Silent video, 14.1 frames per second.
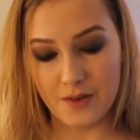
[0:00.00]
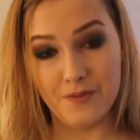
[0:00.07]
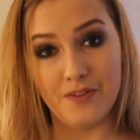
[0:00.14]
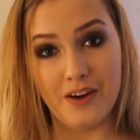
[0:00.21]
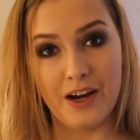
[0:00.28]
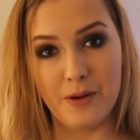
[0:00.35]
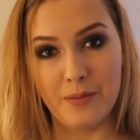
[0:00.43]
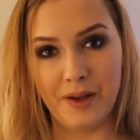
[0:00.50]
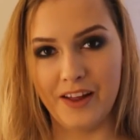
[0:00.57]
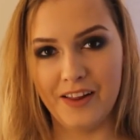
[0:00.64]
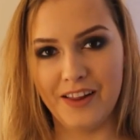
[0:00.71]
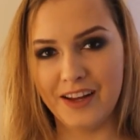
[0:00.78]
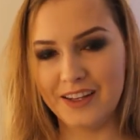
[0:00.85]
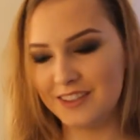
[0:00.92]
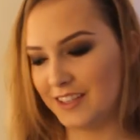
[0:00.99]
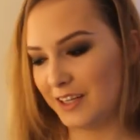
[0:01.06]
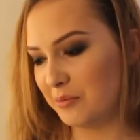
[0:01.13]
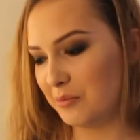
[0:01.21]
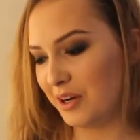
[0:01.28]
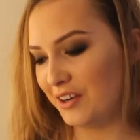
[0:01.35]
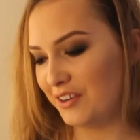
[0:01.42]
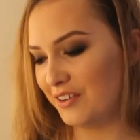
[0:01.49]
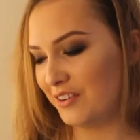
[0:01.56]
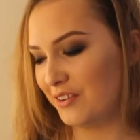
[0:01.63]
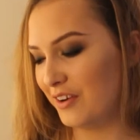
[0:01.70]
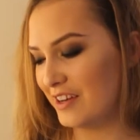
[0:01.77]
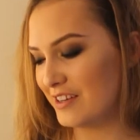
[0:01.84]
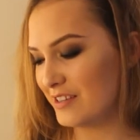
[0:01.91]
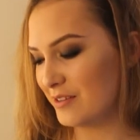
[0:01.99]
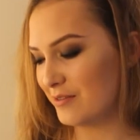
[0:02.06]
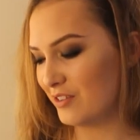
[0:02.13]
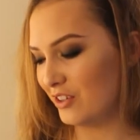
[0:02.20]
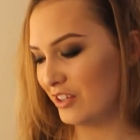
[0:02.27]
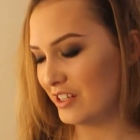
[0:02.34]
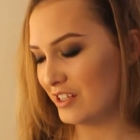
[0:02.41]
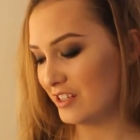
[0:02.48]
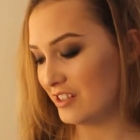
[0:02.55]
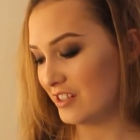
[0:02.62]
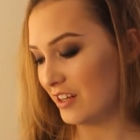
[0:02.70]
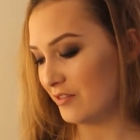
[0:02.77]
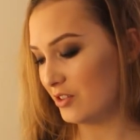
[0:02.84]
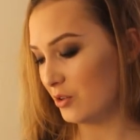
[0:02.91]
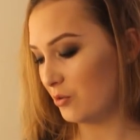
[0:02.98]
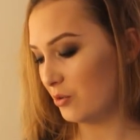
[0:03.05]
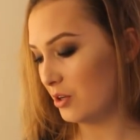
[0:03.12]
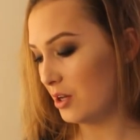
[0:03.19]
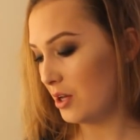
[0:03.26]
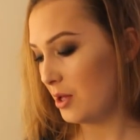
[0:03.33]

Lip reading: very pale actually compared to the rest of the foundations I've shown,